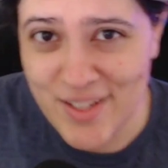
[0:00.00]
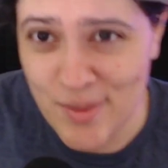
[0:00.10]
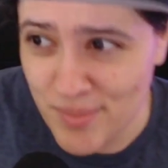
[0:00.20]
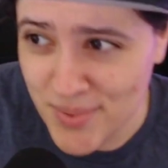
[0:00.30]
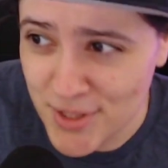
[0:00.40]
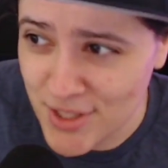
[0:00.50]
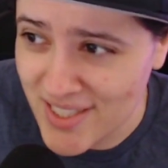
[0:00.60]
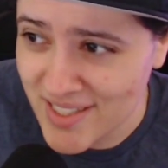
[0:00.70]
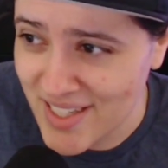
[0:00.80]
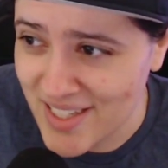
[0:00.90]
your
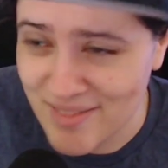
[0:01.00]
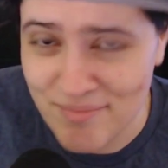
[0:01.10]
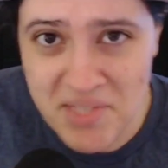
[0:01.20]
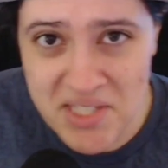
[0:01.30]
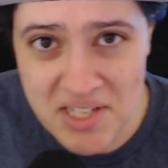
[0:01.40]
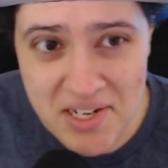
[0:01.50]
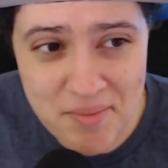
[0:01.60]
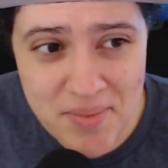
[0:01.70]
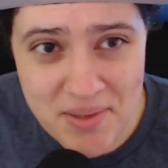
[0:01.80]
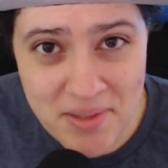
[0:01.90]
bullshit that doesn't help you,